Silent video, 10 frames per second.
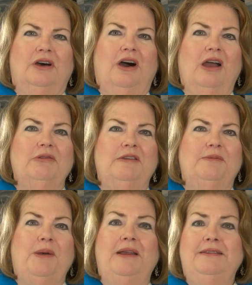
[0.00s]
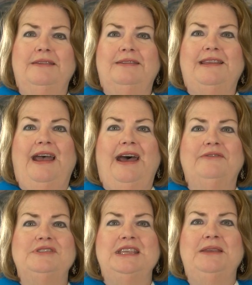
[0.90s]
Our response is to
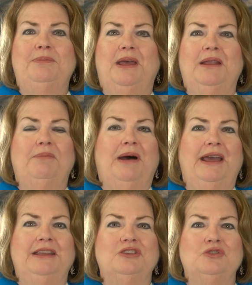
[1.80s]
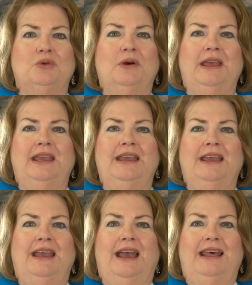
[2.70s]
have deep and abiding joy
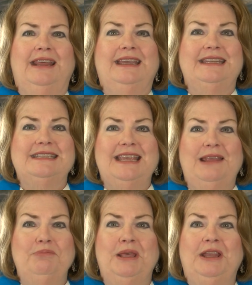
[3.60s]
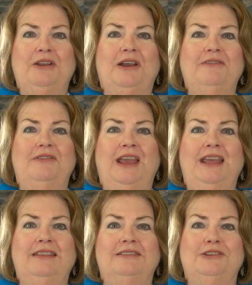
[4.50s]
and a contentment in our
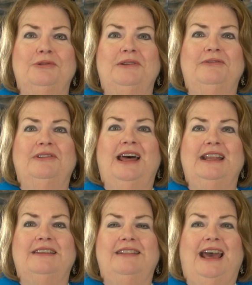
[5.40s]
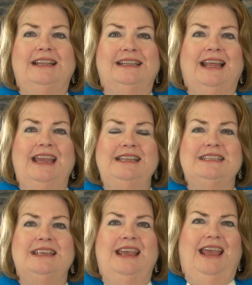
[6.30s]
faith to reflect that light
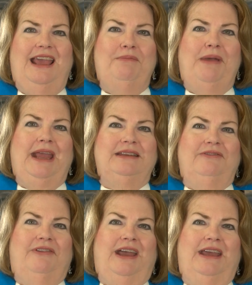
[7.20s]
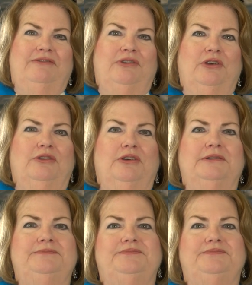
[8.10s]
and magnify it further.